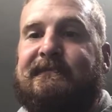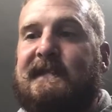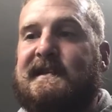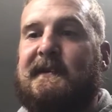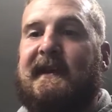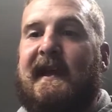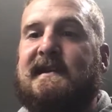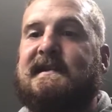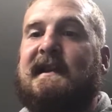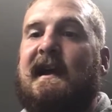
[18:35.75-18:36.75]
just with
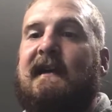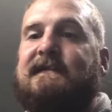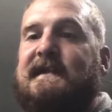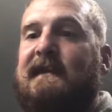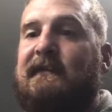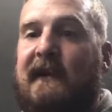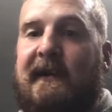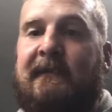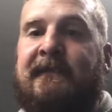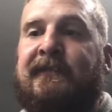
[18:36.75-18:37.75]
cases I have saved
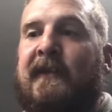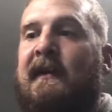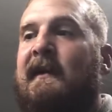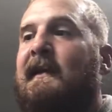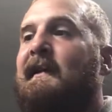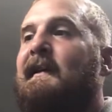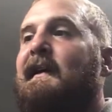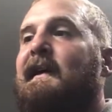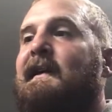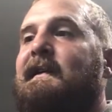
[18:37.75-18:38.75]
up,
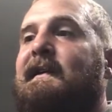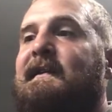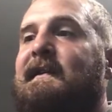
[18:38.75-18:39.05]
and